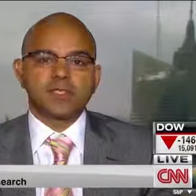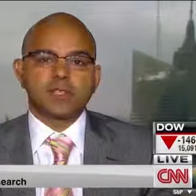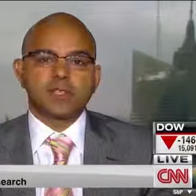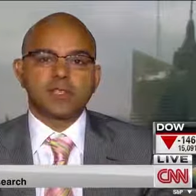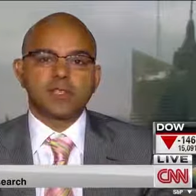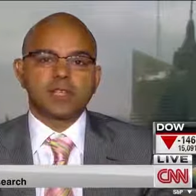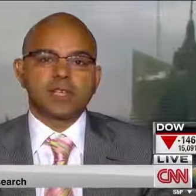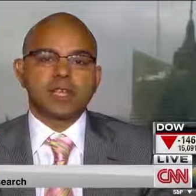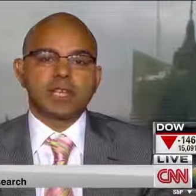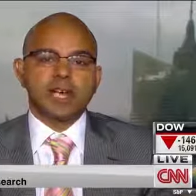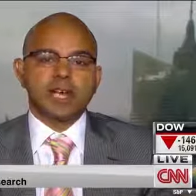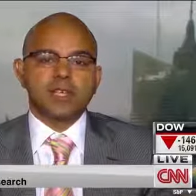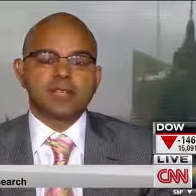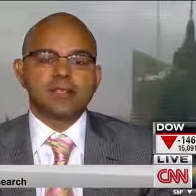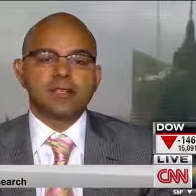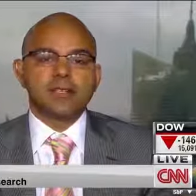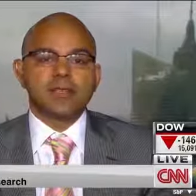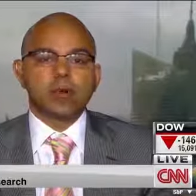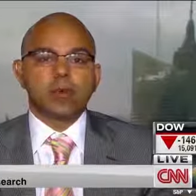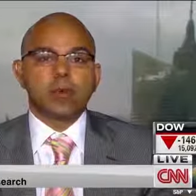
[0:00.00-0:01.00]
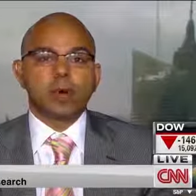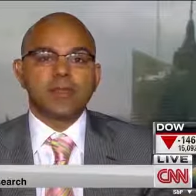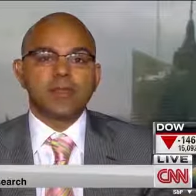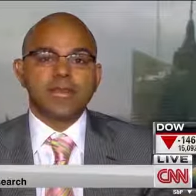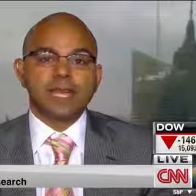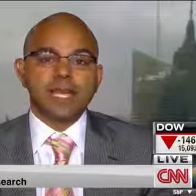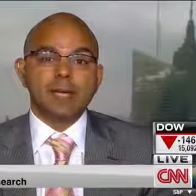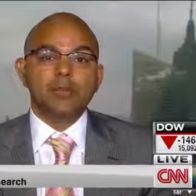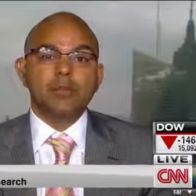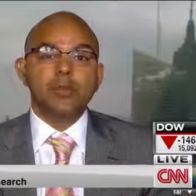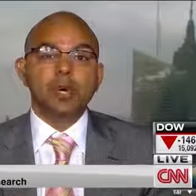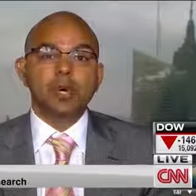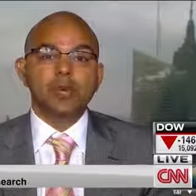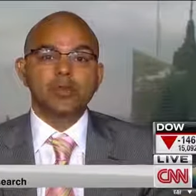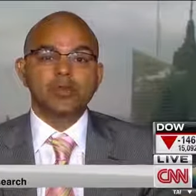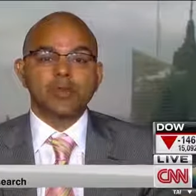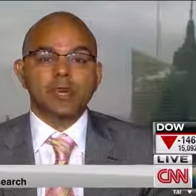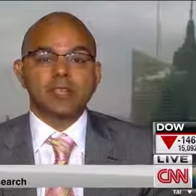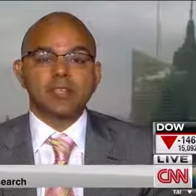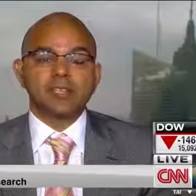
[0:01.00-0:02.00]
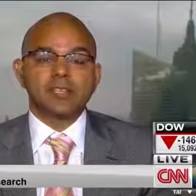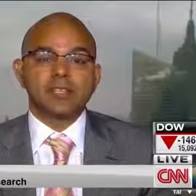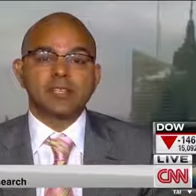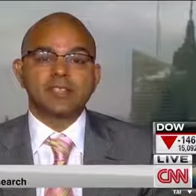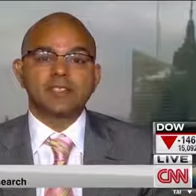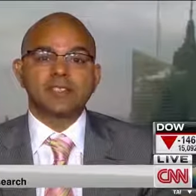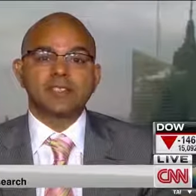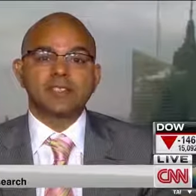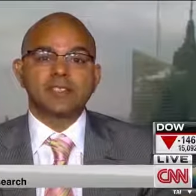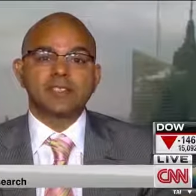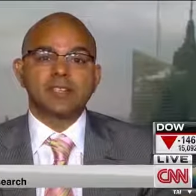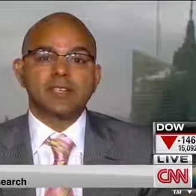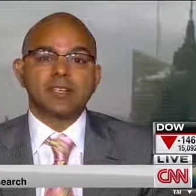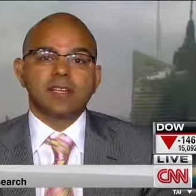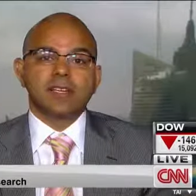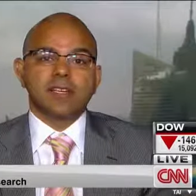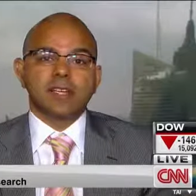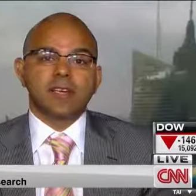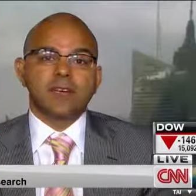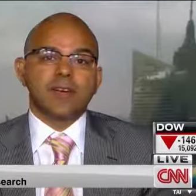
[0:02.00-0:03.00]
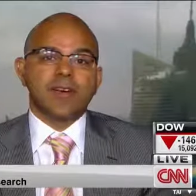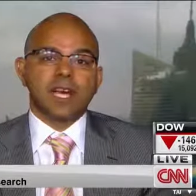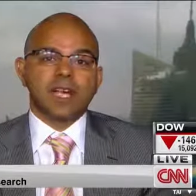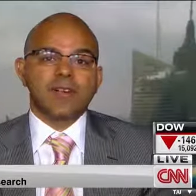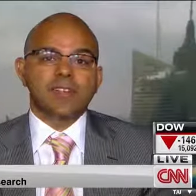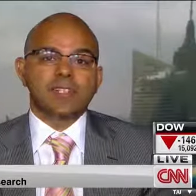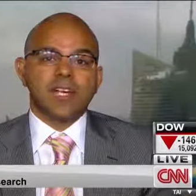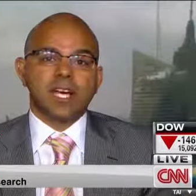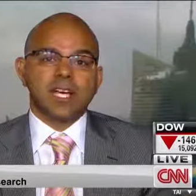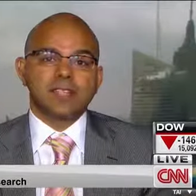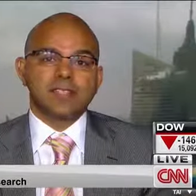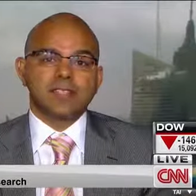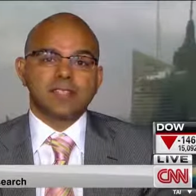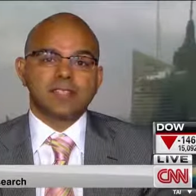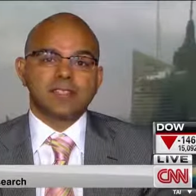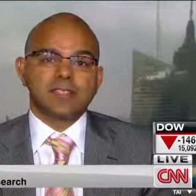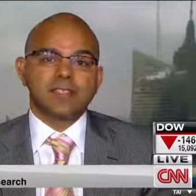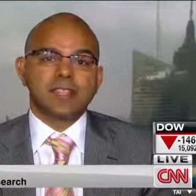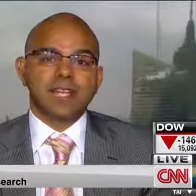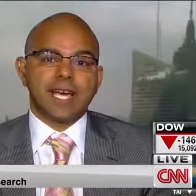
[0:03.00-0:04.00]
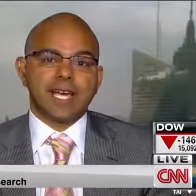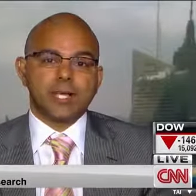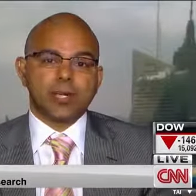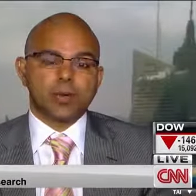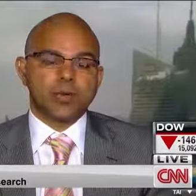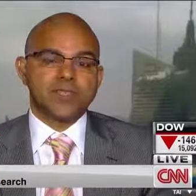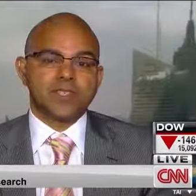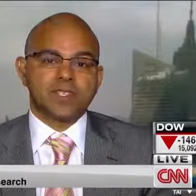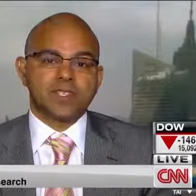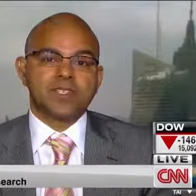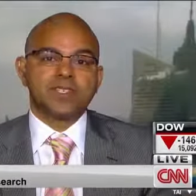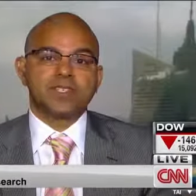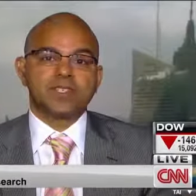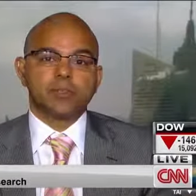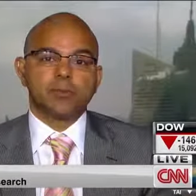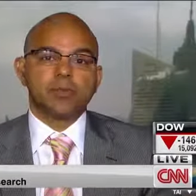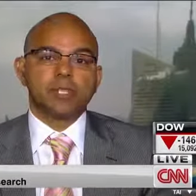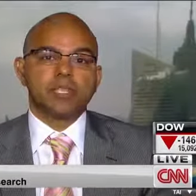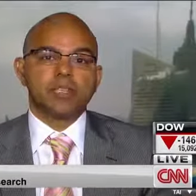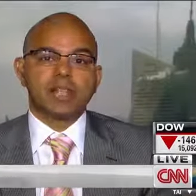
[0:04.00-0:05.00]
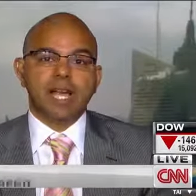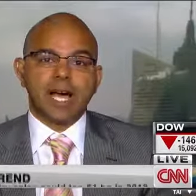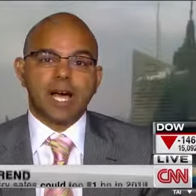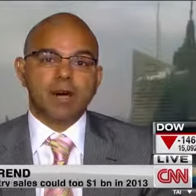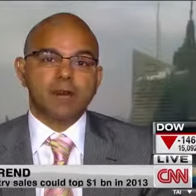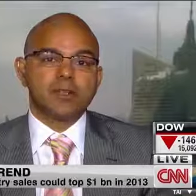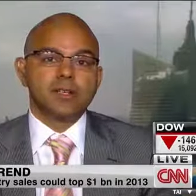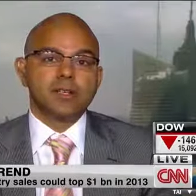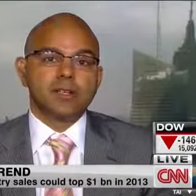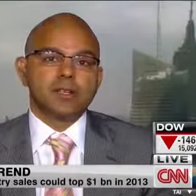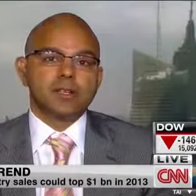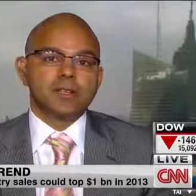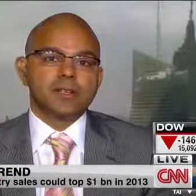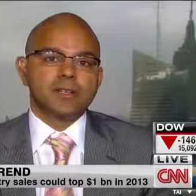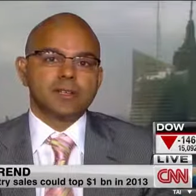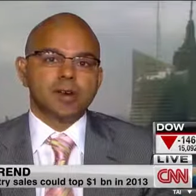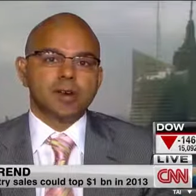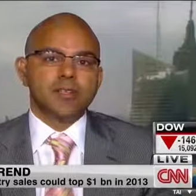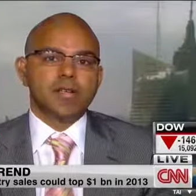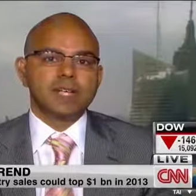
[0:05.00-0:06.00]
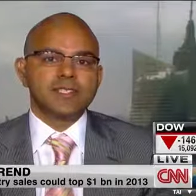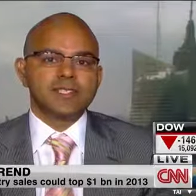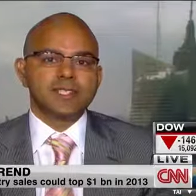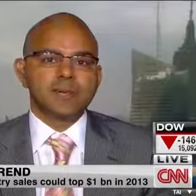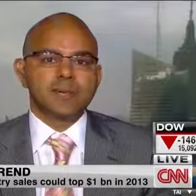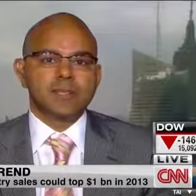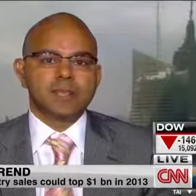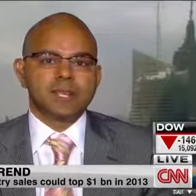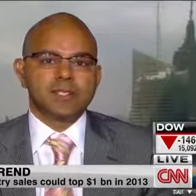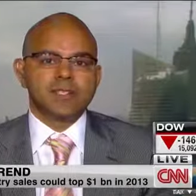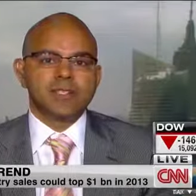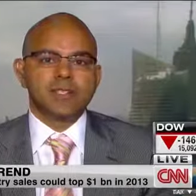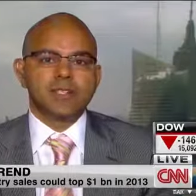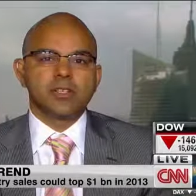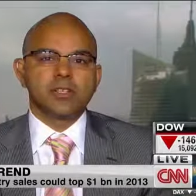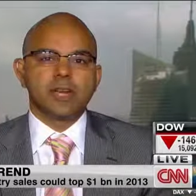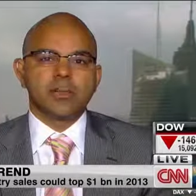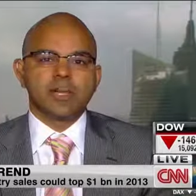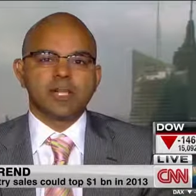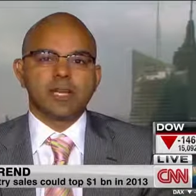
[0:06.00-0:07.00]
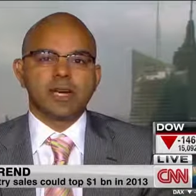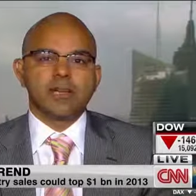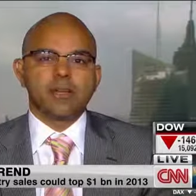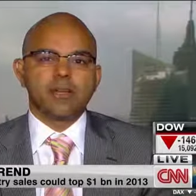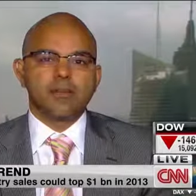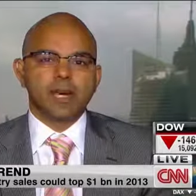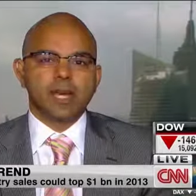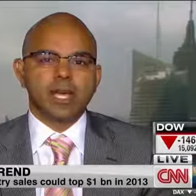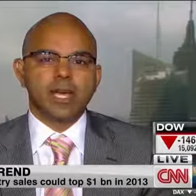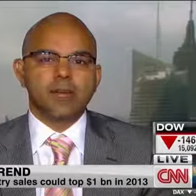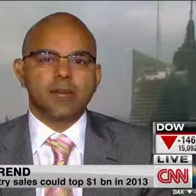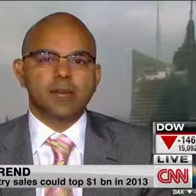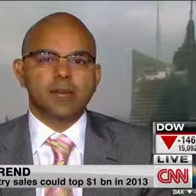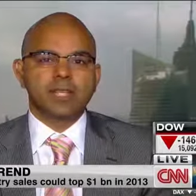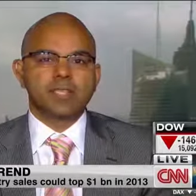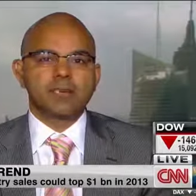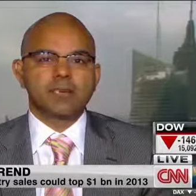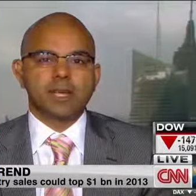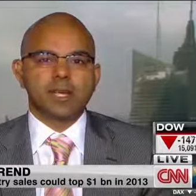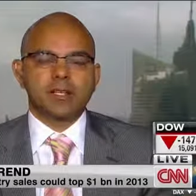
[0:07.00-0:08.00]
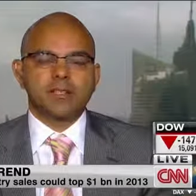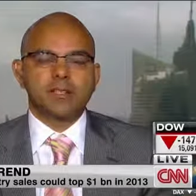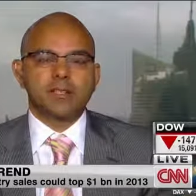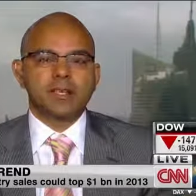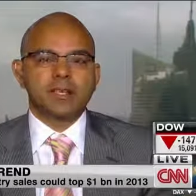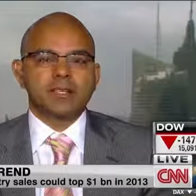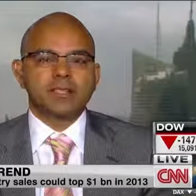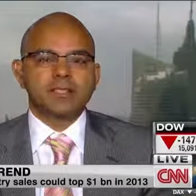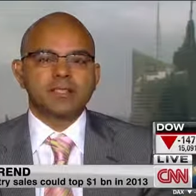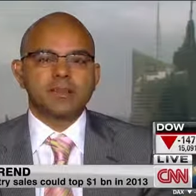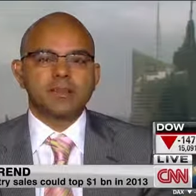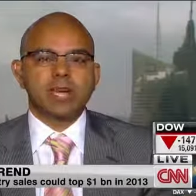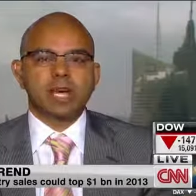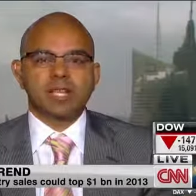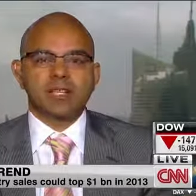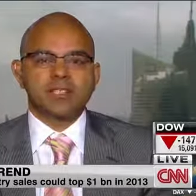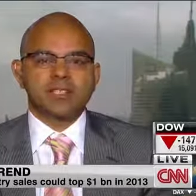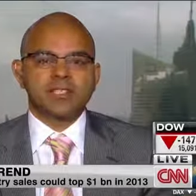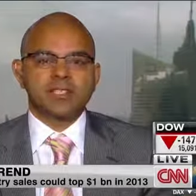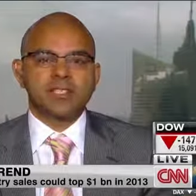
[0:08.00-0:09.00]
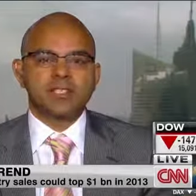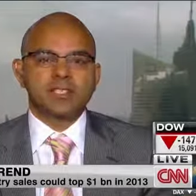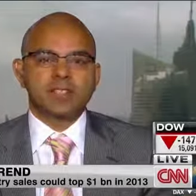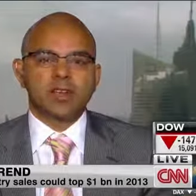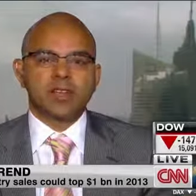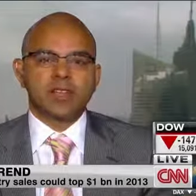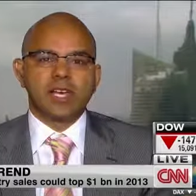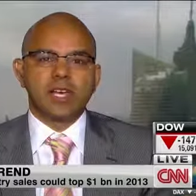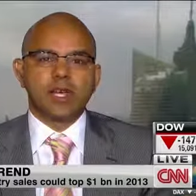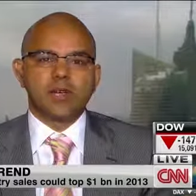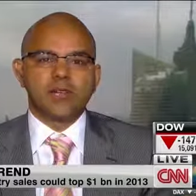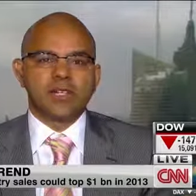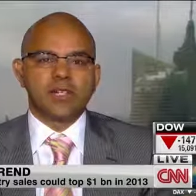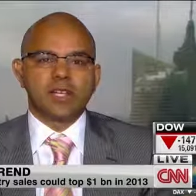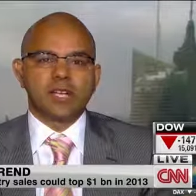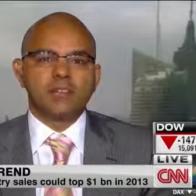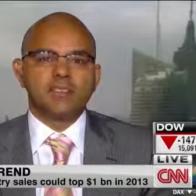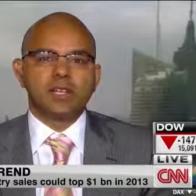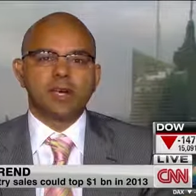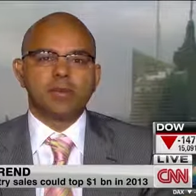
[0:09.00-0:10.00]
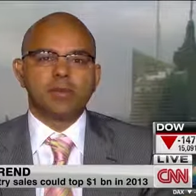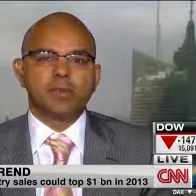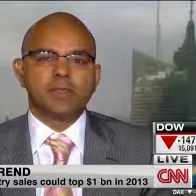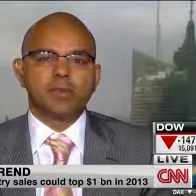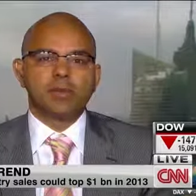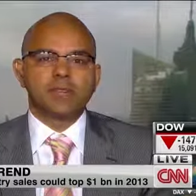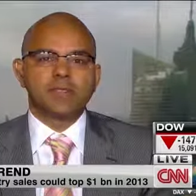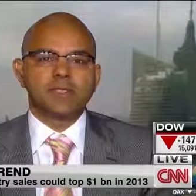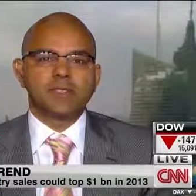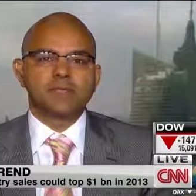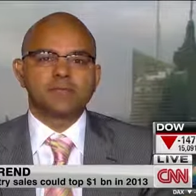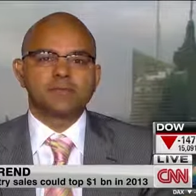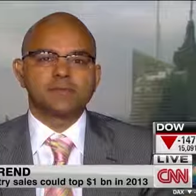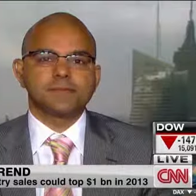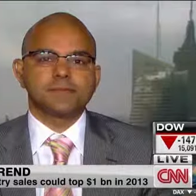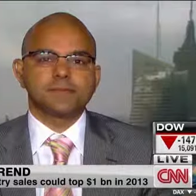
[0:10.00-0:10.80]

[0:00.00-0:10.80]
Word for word: going to look at when they impose regulations if advertising in this category is going to still be allowed. So that's something that's still coming down the pike. We expect some kind of decision on that over the next couple of months.